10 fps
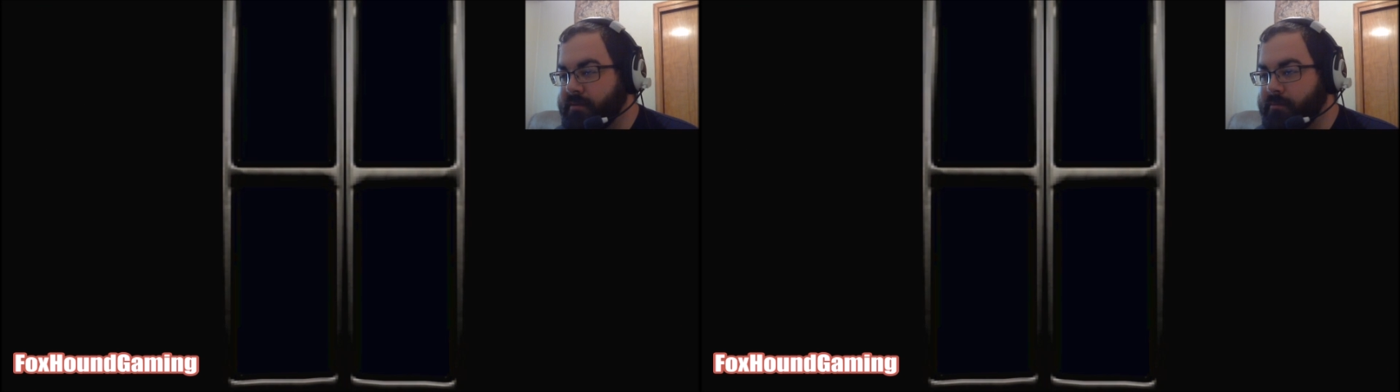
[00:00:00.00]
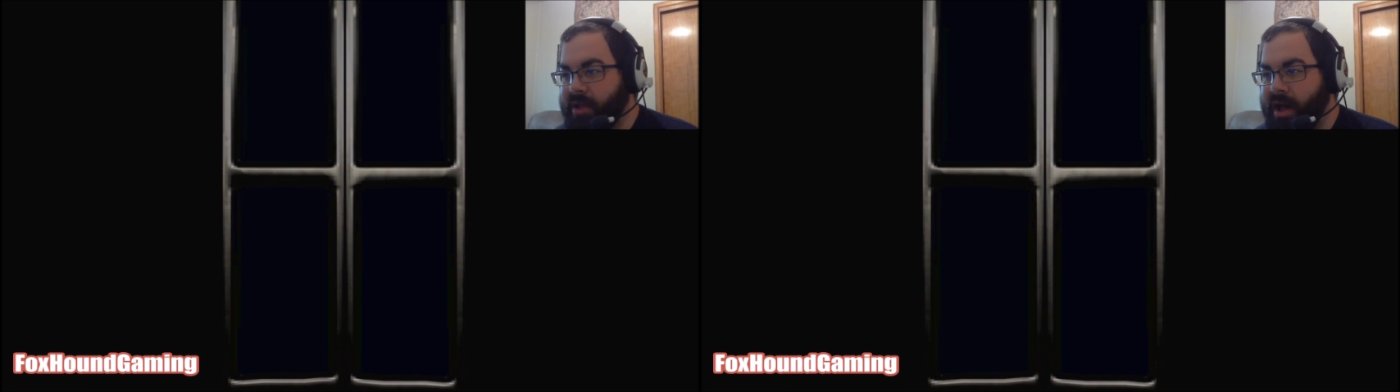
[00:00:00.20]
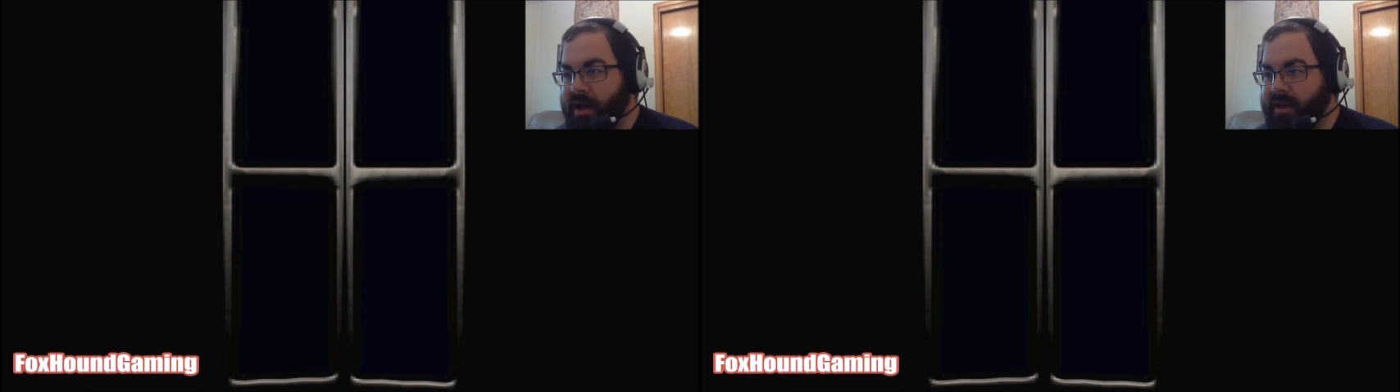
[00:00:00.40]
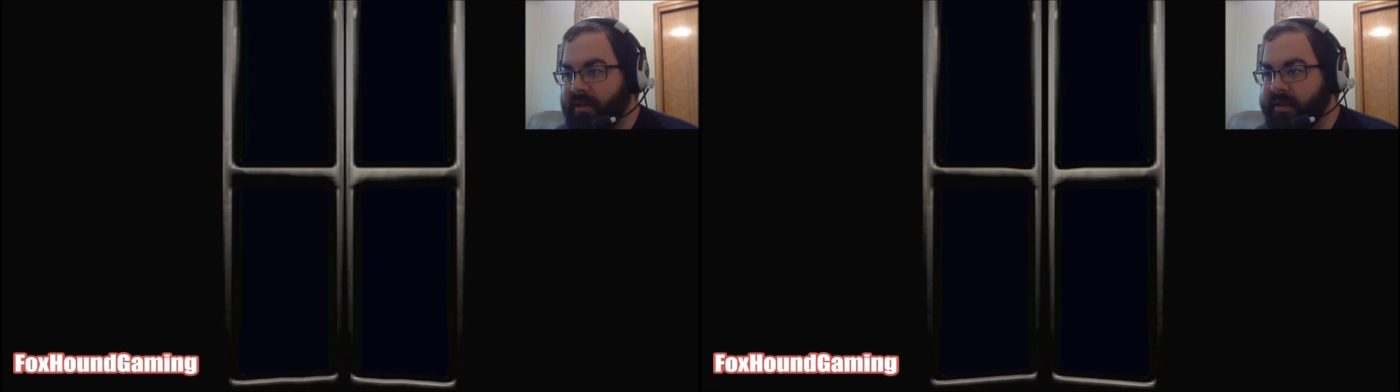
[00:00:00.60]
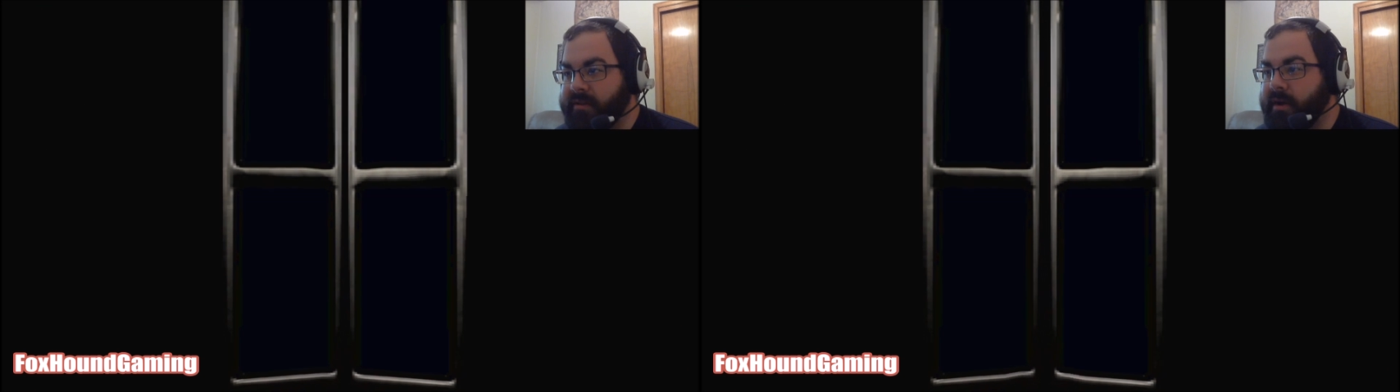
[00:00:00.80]
and blocking
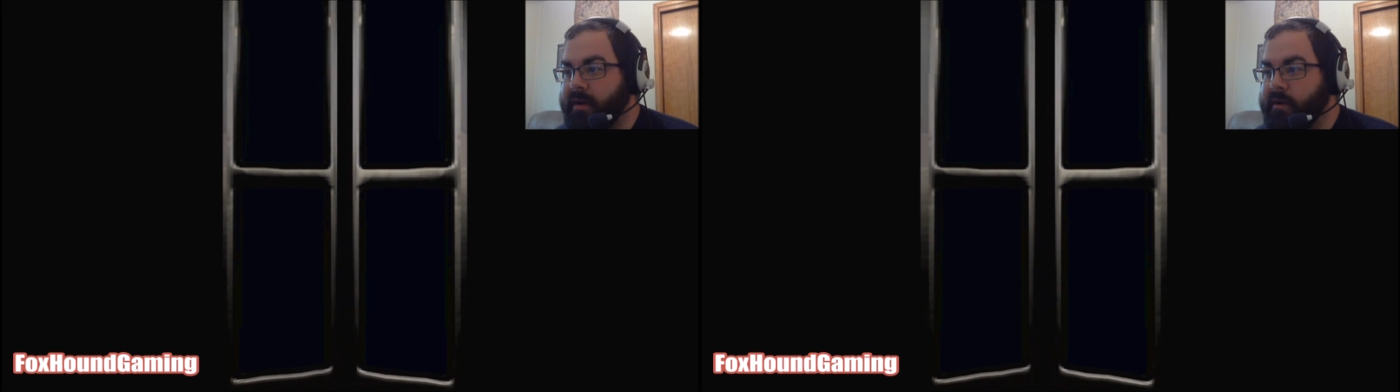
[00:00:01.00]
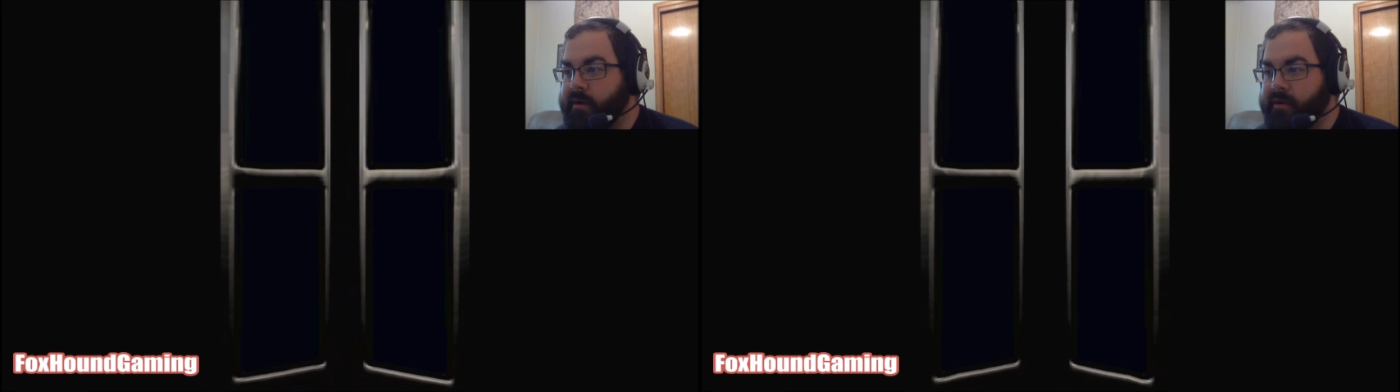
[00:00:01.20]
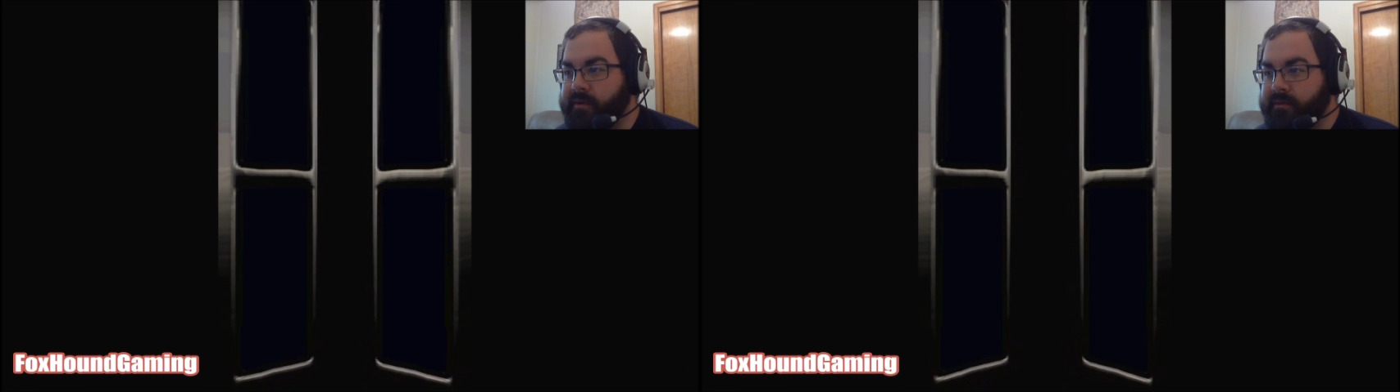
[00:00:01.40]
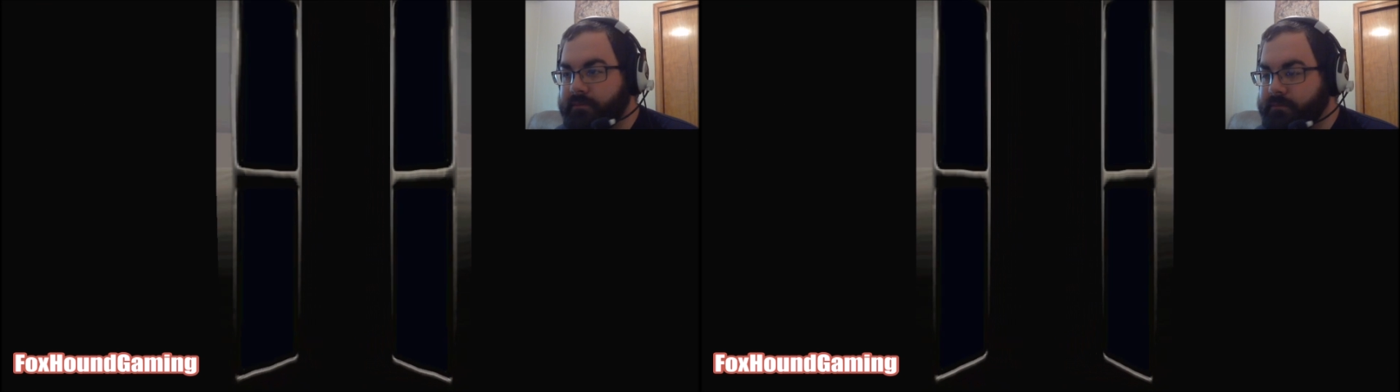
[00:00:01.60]
the entire road.